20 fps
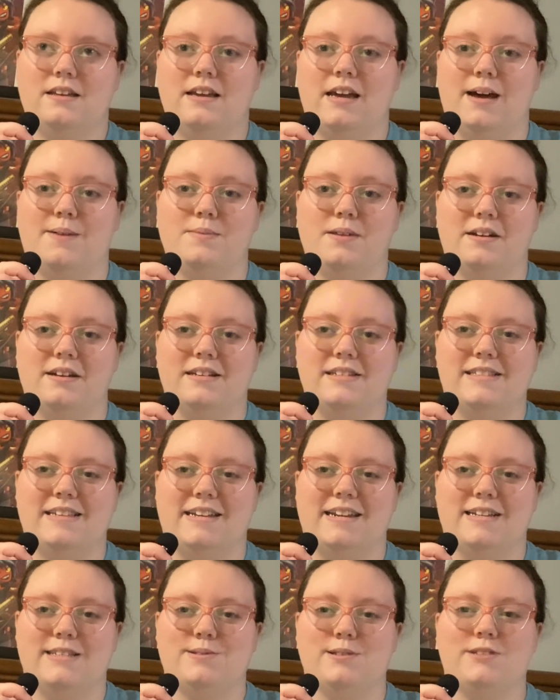I'm not gonna say
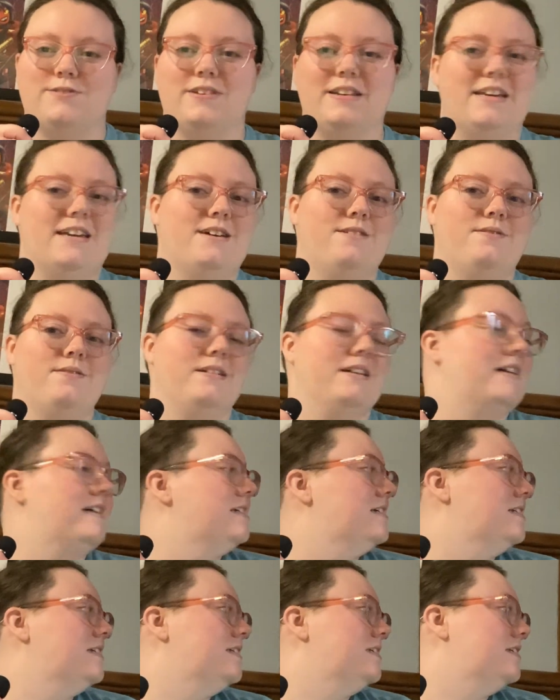next week's video
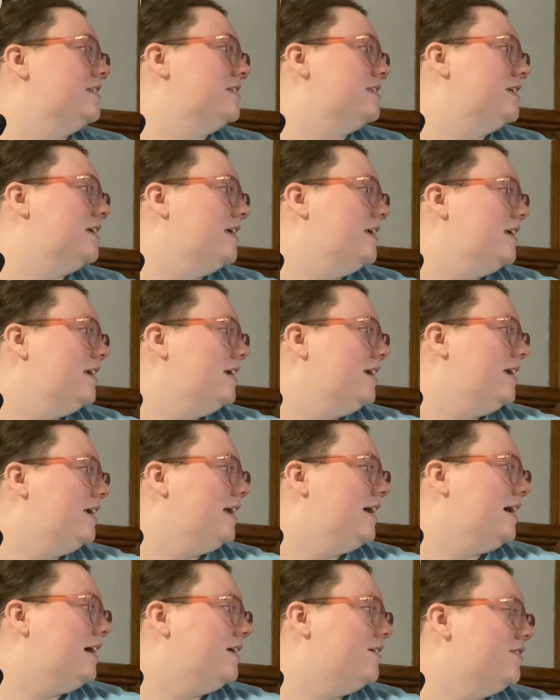because
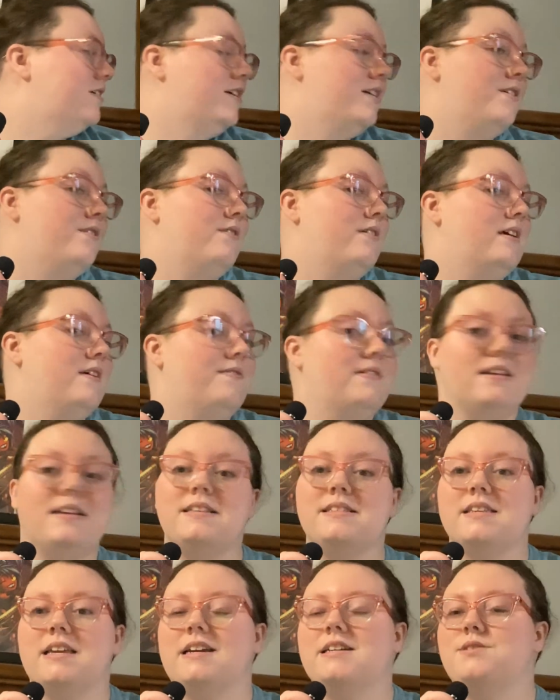I don't know if it
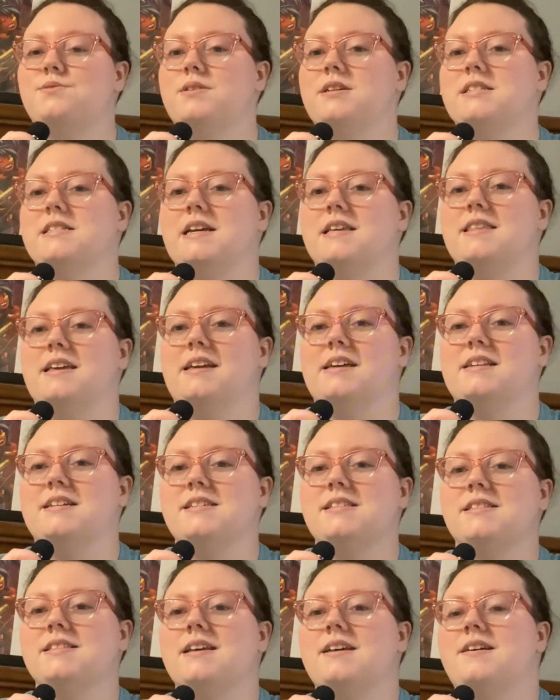is next week, because I think it
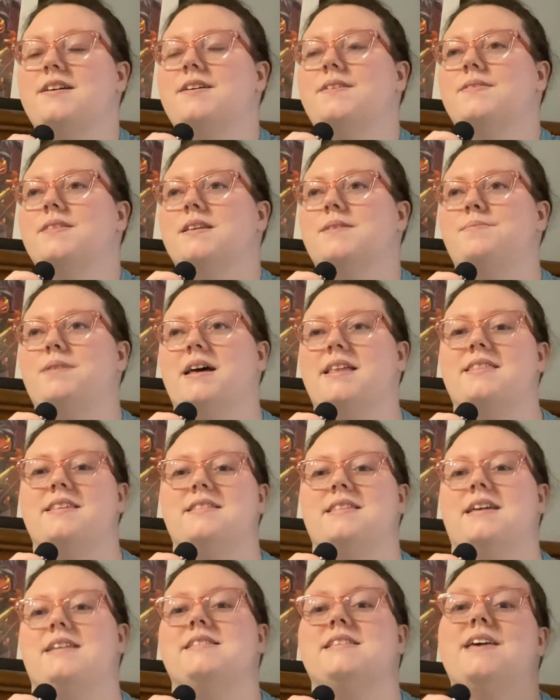is, but the
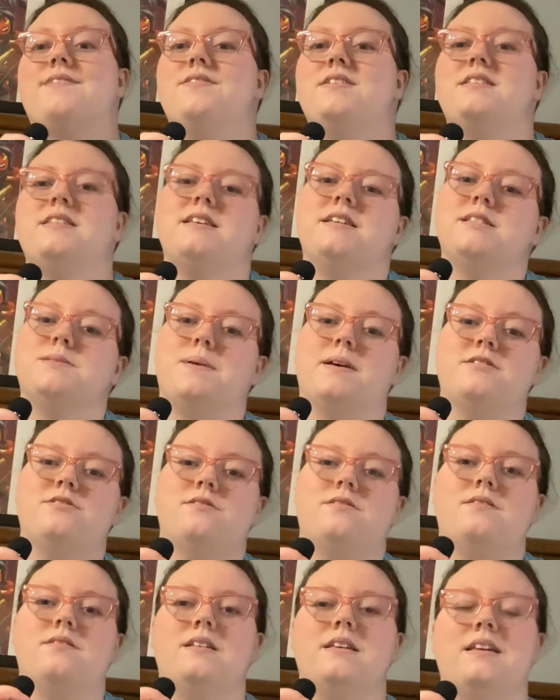Thanksgiving
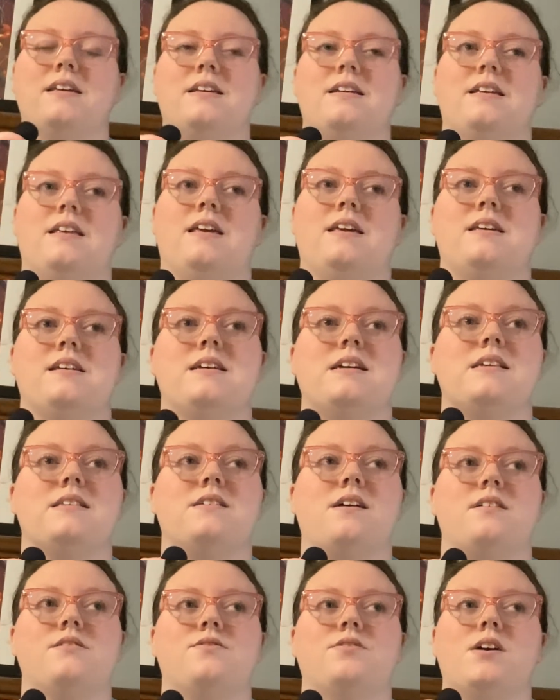special is
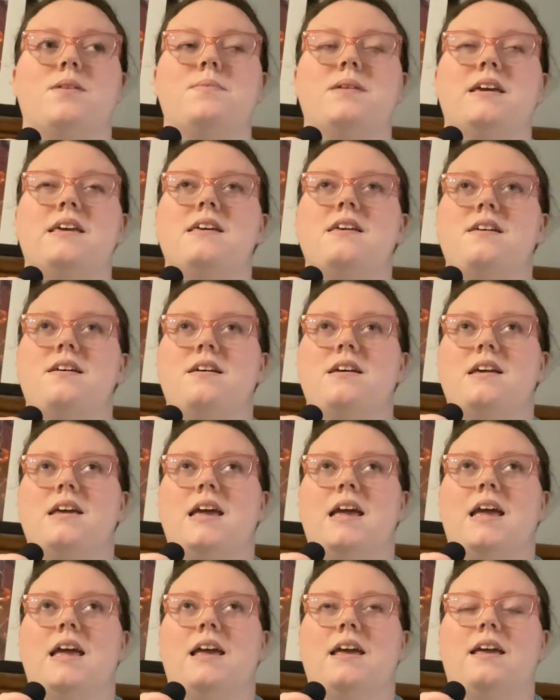also coming.
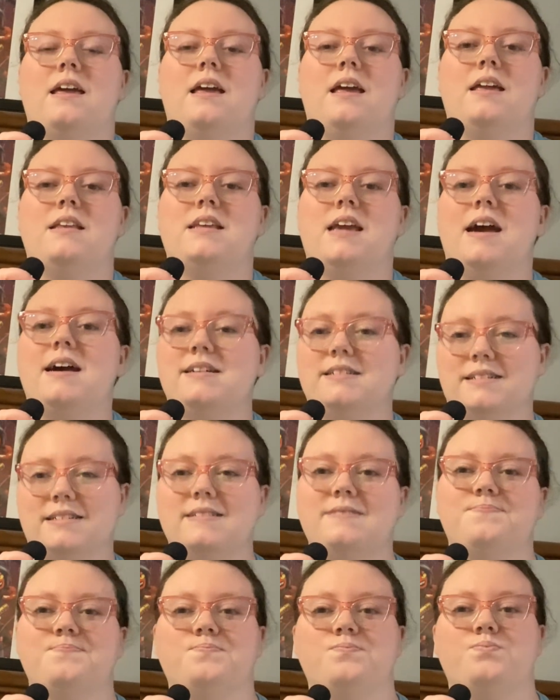And yeah,
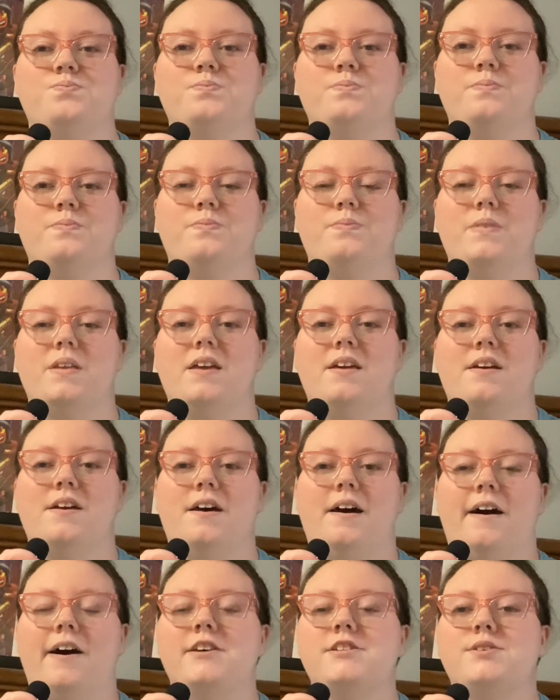
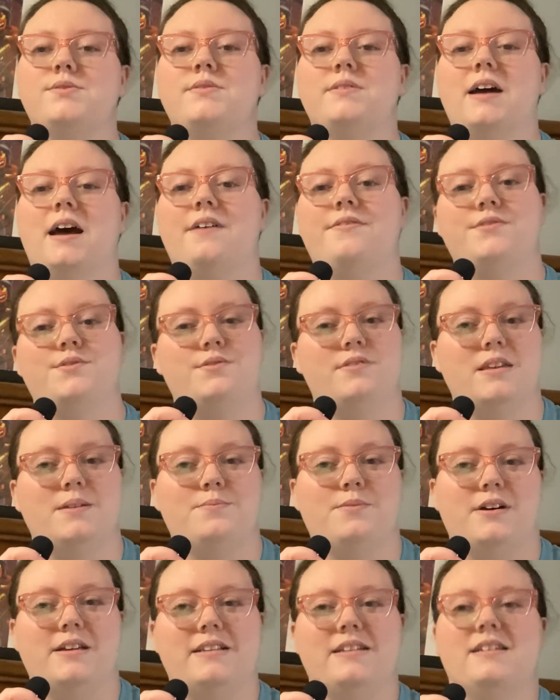also a food theme
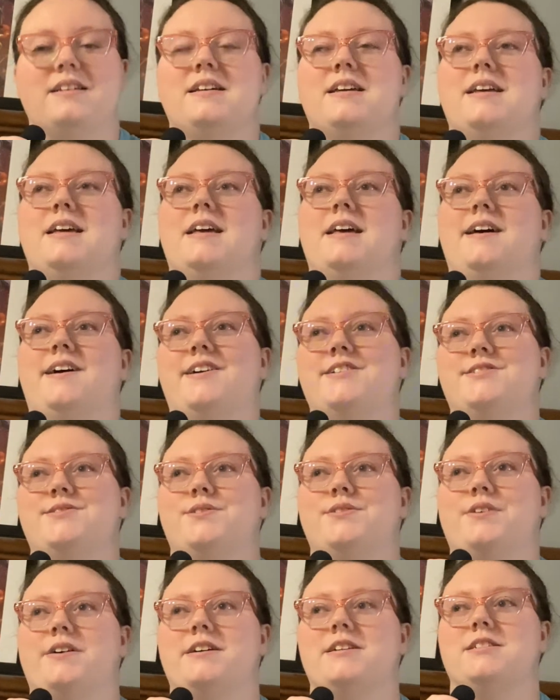one, also
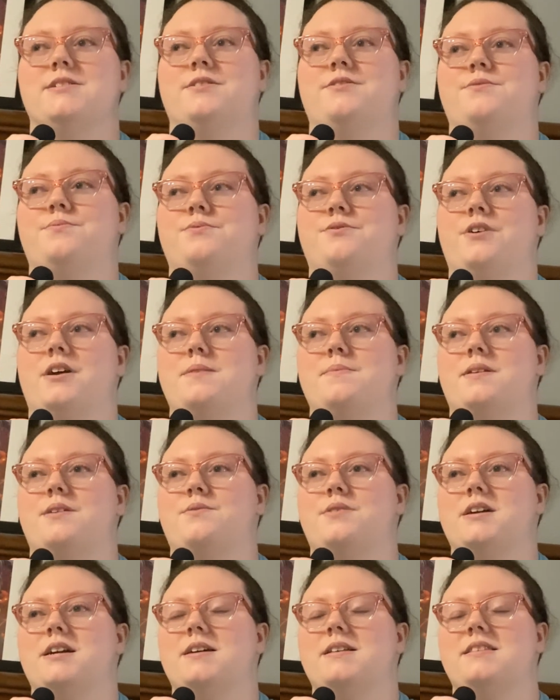requires quite a bit of
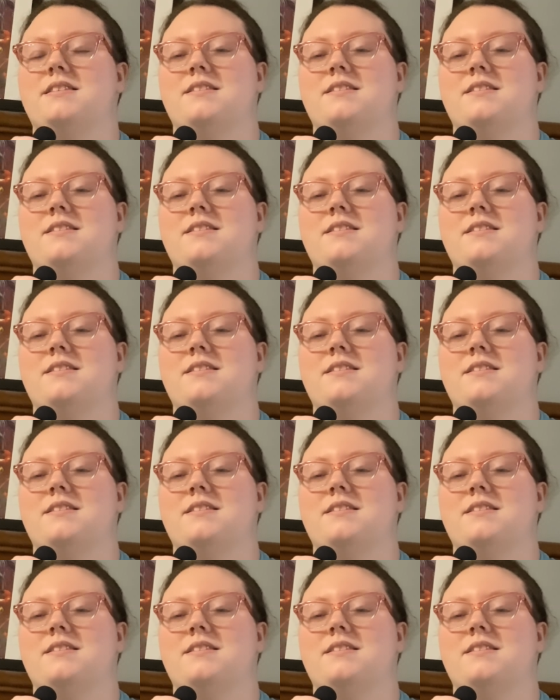work.